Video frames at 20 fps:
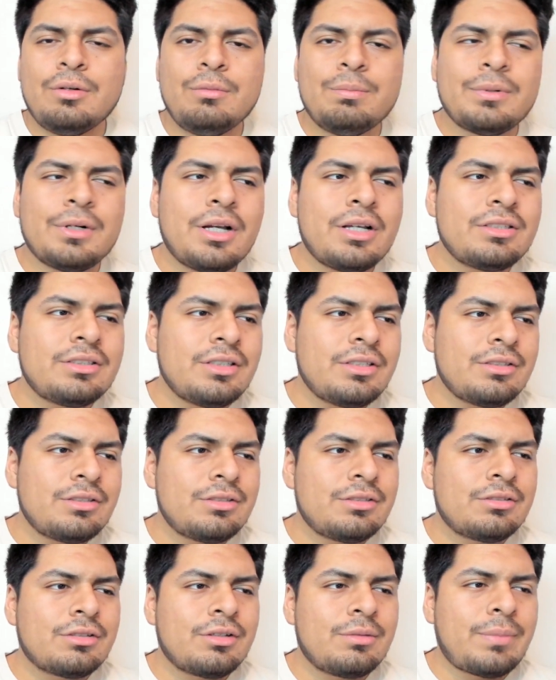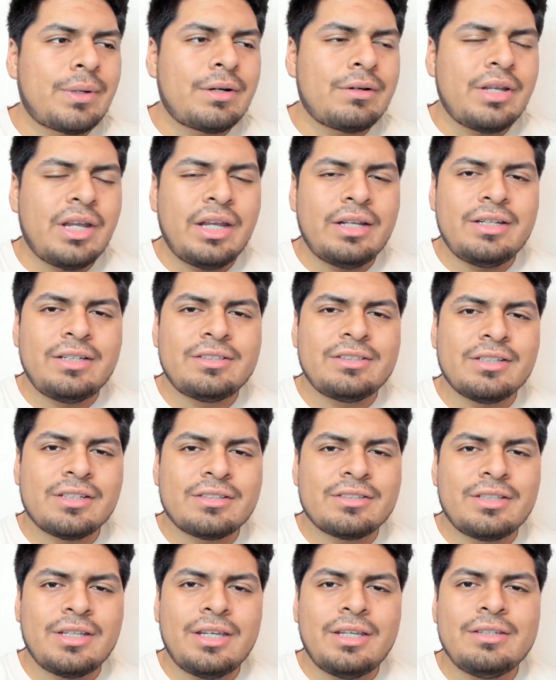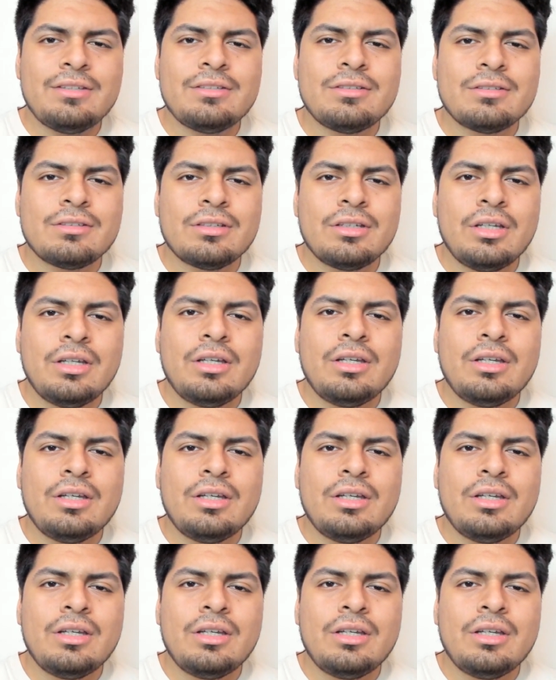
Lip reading: process took about 86 days.